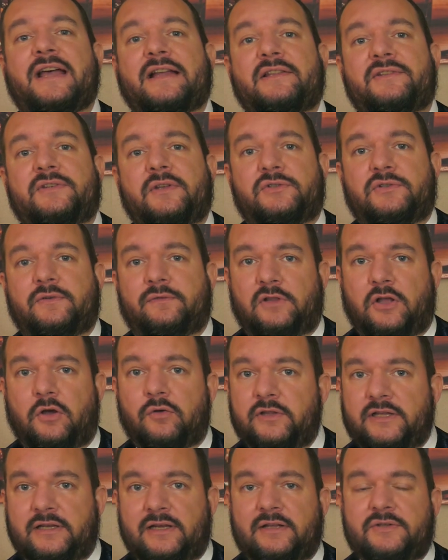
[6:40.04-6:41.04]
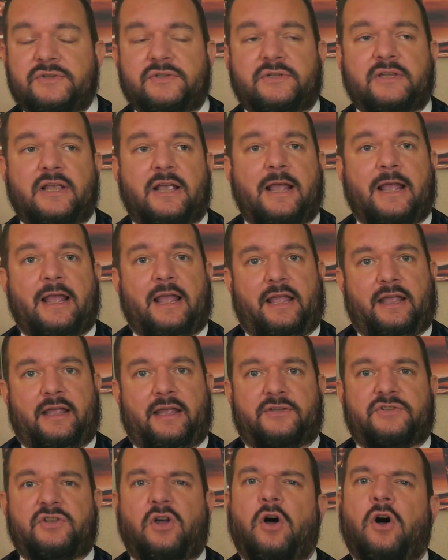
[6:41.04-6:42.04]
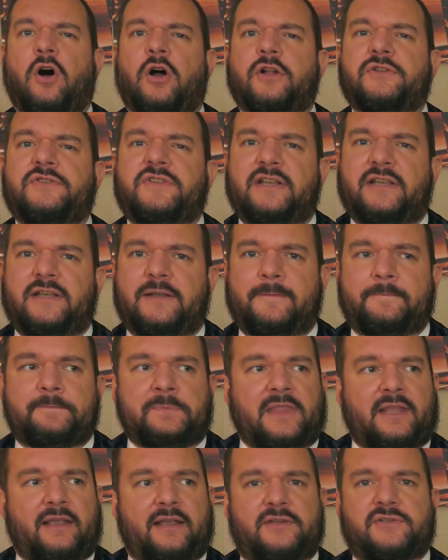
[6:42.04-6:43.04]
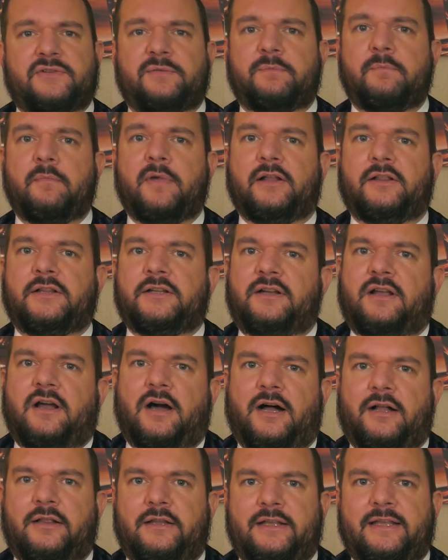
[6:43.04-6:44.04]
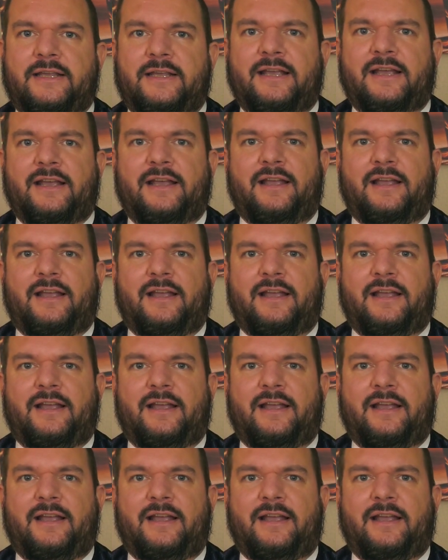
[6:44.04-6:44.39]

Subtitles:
that sense of loneliness. It's haunting, it's melancholy,